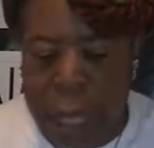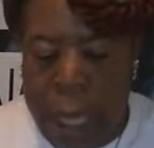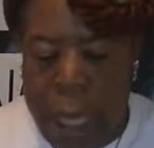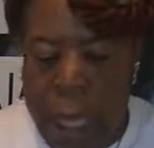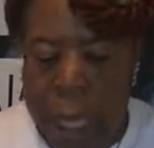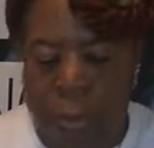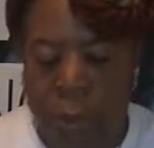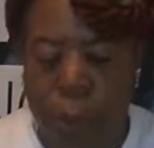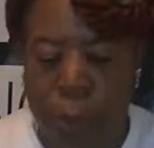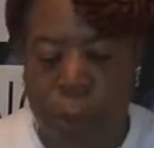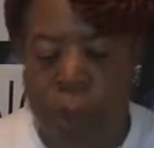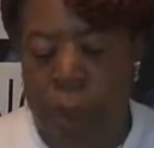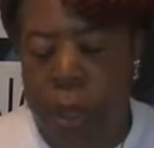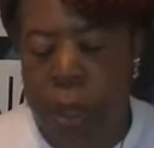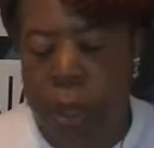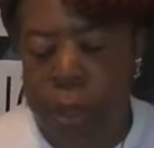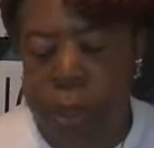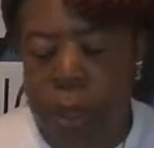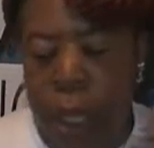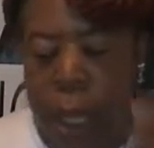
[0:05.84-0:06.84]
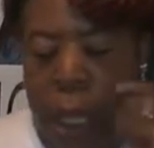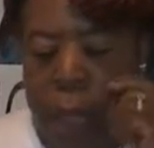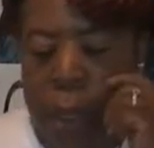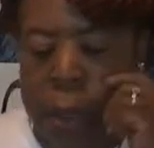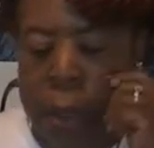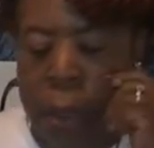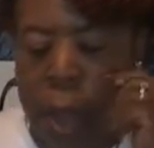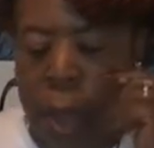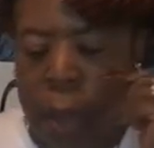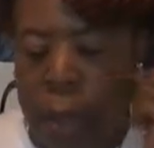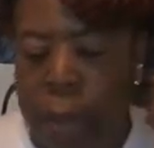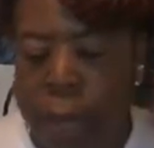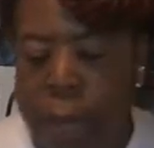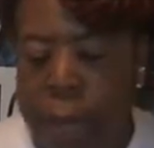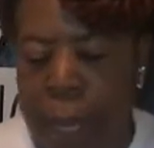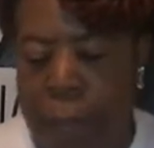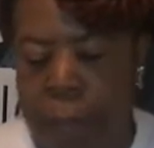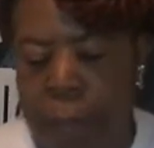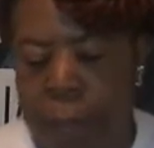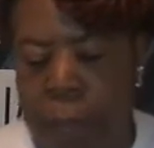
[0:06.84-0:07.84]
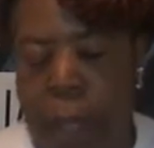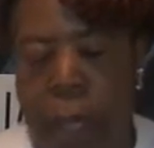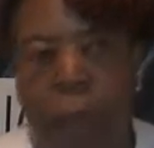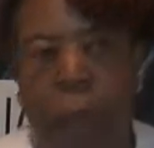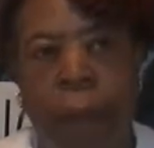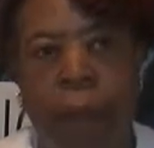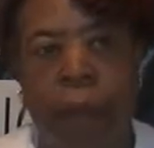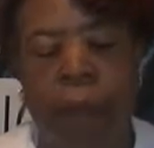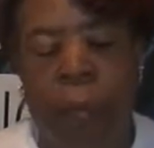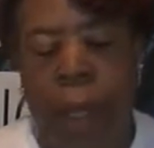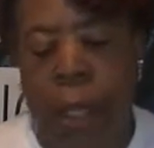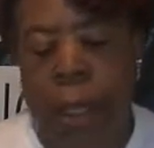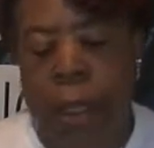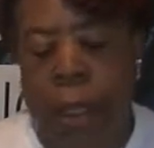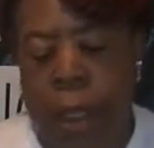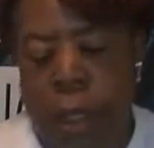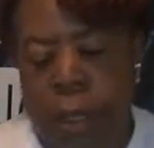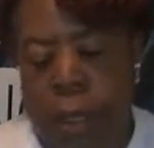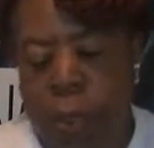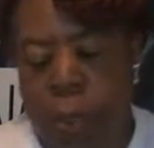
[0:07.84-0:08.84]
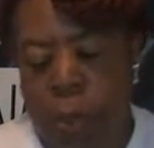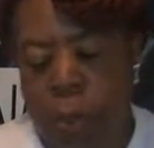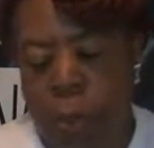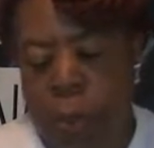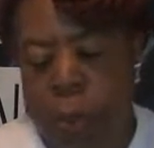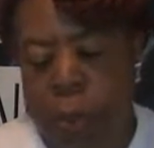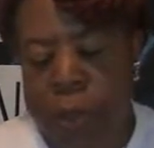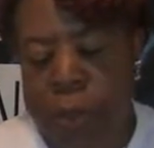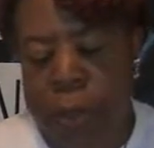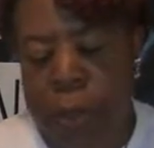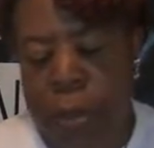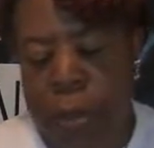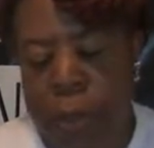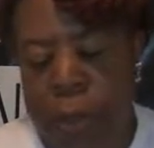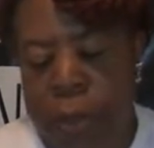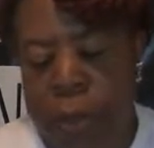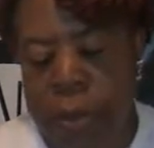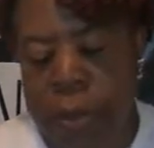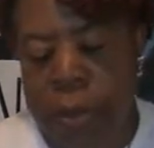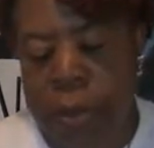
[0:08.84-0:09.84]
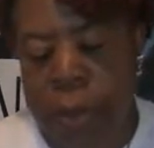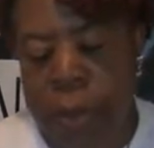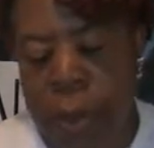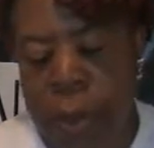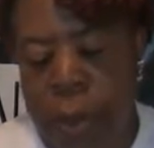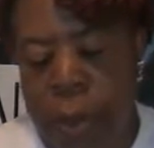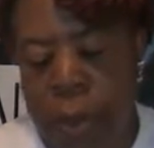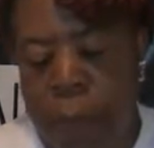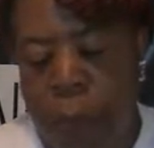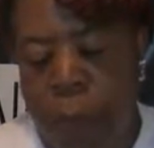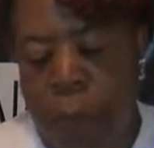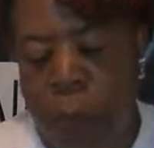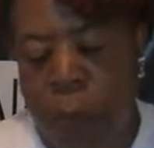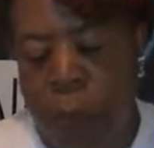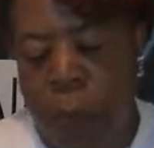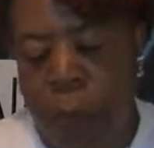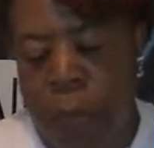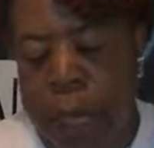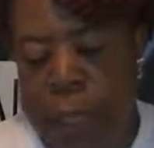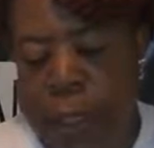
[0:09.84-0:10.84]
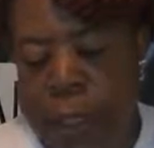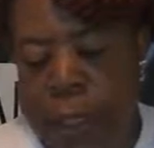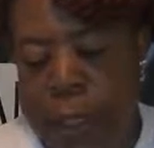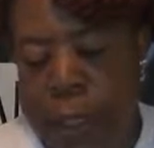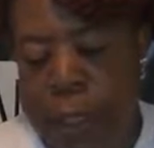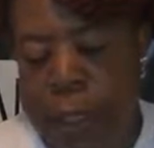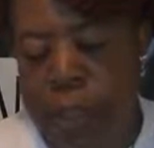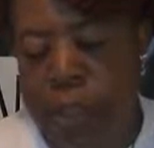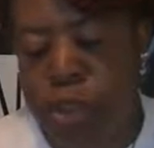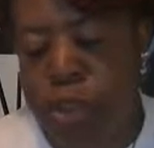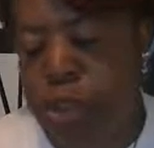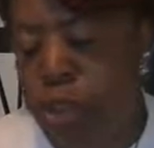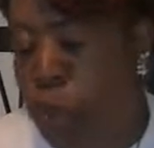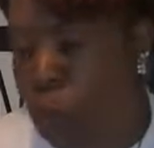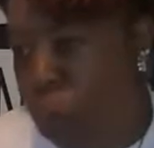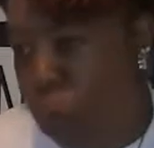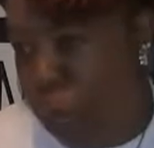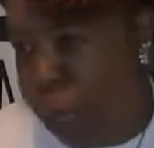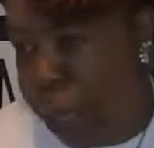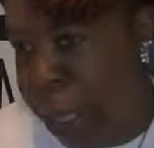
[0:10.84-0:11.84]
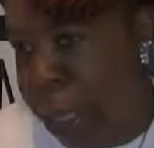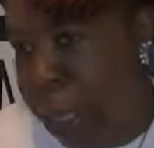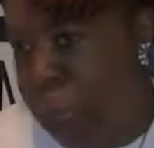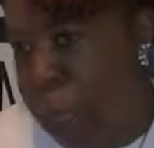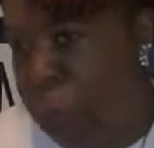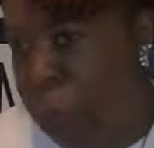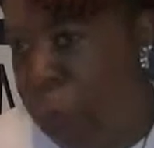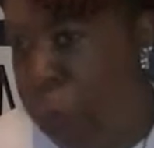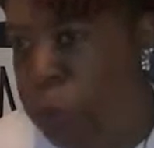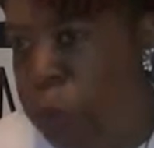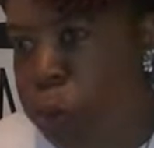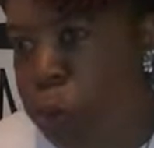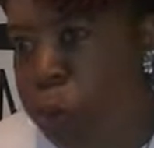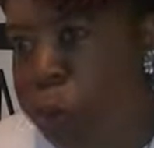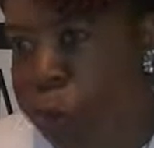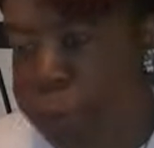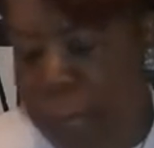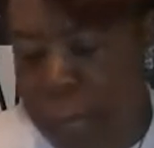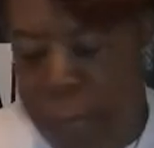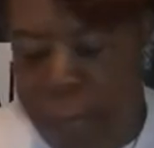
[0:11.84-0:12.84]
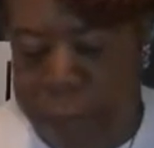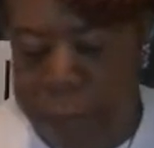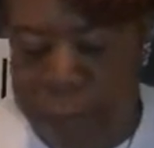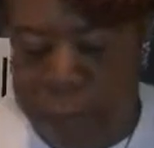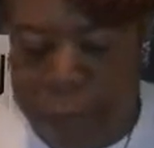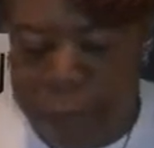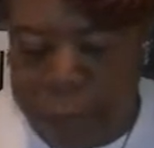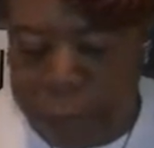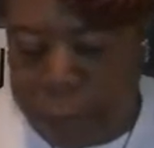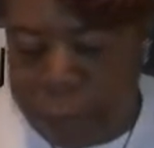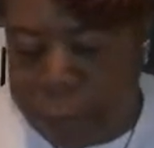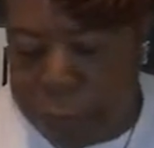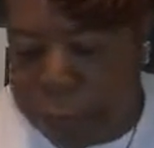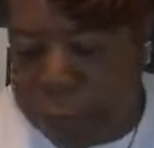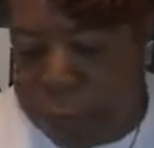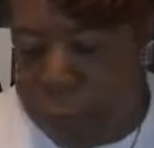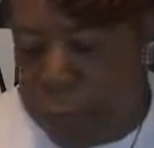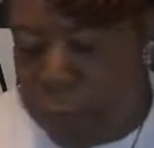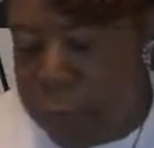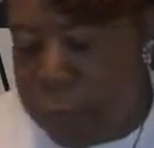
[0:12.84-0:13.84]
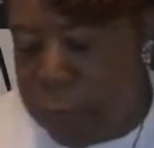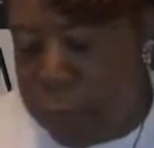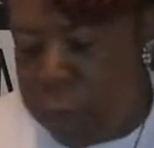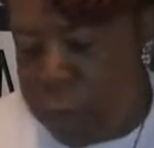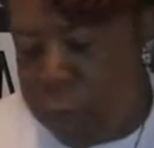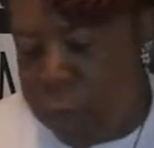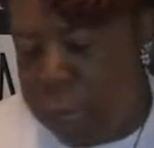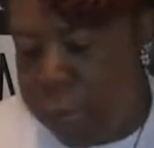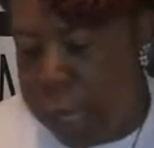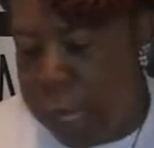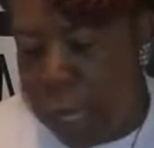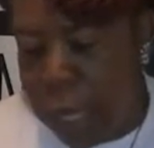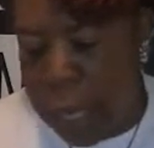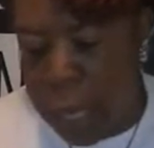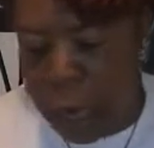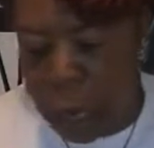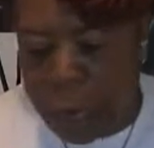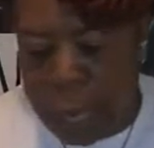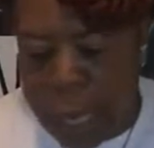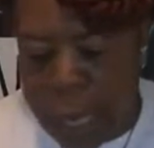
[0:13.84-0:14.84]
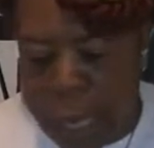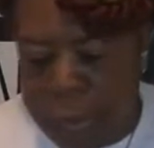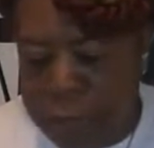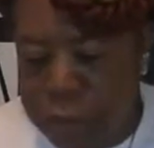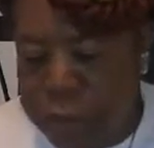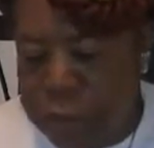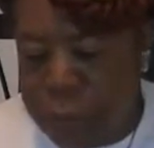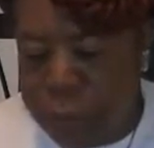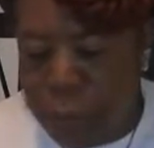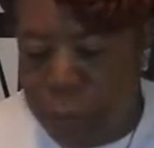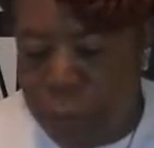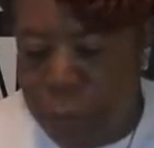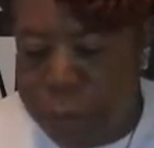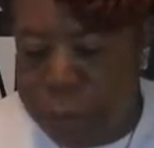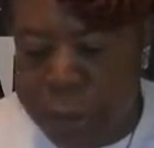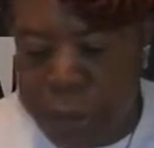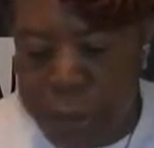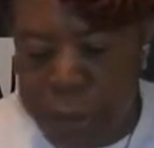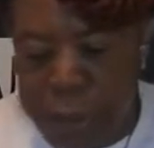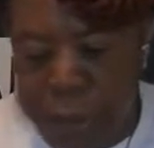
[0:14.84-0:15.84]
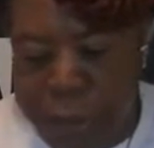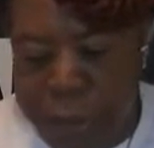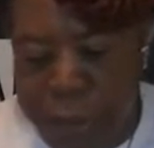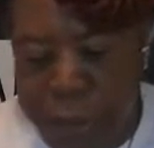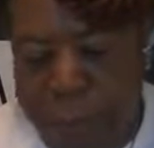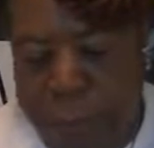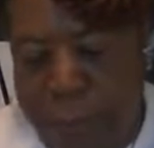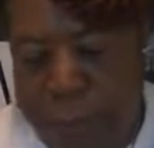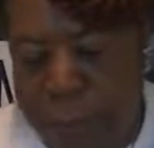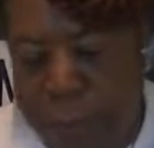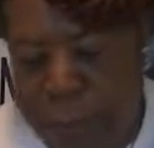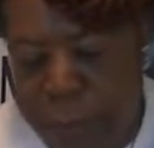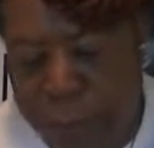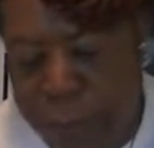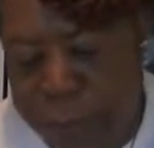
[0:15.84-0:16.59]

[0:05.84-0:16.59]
and we're going to talk about the Superstars Pro Wrestling story, which will be coming soon. So I want to ask you some questions, Mr. Patterson.